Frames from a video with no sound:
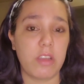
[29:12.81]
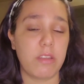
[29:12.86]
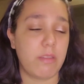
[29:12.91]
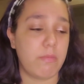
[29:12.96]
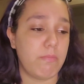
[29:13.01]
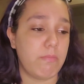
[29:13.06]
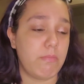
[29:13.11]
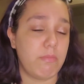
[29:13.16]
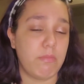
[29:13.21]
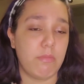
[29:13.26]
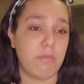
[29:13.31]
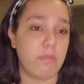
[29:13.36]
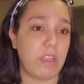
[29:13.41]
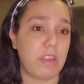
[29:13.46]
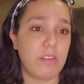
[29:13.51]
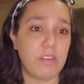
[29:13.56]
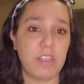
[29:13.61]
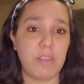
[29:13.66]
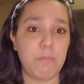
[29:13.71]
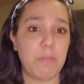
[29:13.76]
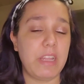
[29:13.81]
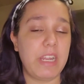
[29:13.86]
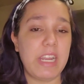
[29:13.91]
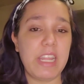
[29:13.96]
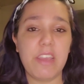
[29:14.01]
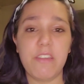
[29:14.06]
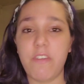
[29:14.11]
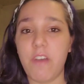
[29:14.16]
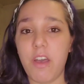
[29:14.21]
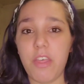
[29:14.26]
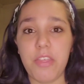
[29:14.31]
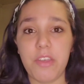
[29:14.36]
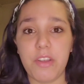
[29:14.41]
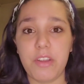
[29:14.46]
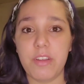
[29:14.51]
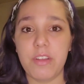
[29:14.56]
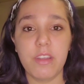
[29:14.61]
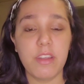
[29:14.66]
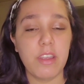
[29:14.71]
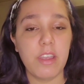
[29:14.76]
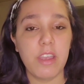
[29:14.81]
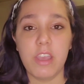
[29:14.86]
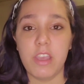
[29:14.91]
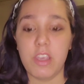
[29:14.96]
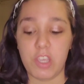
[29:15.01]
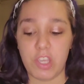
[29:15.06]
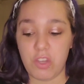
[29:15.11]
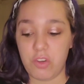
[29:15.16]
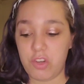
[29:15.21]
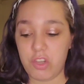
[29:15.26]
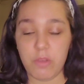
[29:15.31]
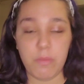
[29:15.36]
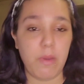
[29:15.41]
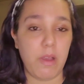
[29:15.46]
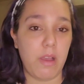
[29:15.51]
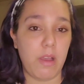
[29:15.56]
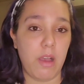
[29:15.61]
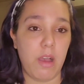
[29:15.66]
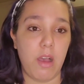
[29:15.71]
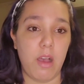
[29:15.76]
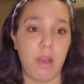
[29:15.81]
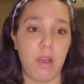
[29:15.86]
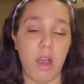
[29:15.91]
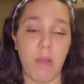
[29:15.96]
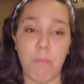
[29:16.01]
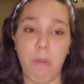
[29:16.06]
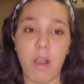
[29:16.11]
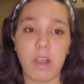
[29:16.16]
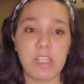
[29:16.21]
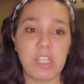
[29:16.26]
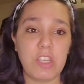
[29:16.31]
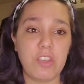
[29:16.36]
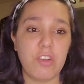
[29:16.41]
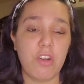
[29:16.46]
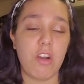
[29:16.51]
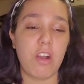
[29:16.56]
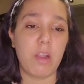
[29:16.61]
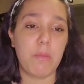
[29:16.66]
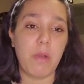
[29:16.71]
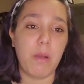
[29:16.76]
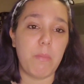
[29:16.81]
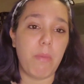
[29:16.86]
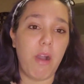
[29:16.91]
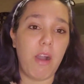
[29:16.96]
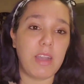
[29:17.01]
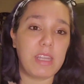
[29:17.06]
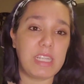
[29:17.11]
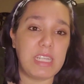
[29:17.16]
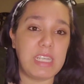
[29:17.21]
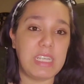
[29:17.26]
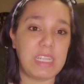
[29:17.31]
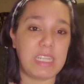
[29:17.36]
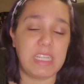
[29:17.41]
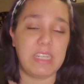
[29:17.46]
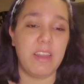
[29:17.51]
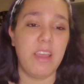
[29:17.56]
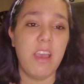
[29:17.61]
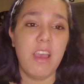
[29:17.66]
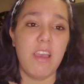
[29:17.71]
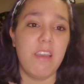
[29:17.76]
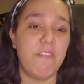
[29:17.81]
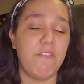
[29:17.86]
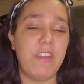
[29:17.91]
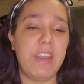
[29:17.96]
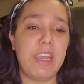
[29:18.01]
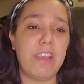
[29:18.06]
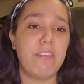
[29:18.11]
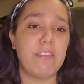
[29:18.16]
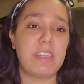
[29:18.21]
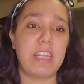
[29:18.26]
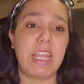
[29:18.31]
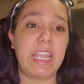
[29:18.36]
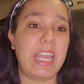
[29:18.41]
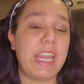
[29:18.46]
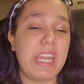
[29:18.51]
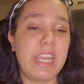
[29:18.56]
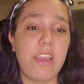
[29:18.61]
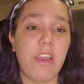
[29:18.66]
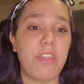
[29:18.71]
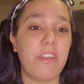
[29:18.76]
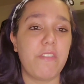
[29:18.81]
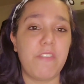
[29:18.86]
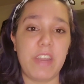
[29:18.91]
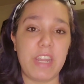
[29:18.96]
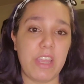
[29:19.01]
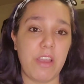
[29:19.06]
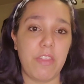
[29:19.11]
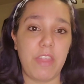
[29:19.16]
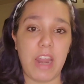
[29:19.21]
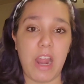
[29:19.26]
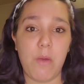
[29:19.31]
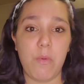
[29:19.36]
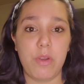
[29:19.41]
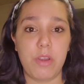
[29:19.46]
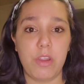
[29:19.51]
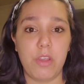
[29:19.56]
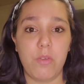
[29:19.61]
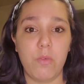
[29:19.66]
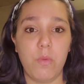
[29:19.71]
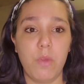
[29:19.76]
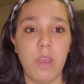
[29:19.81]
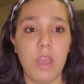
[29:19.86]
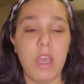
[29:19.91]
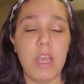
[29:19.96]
And there's plenty of other YouTube Boxycharm unboxings and videos like any other video that I would do.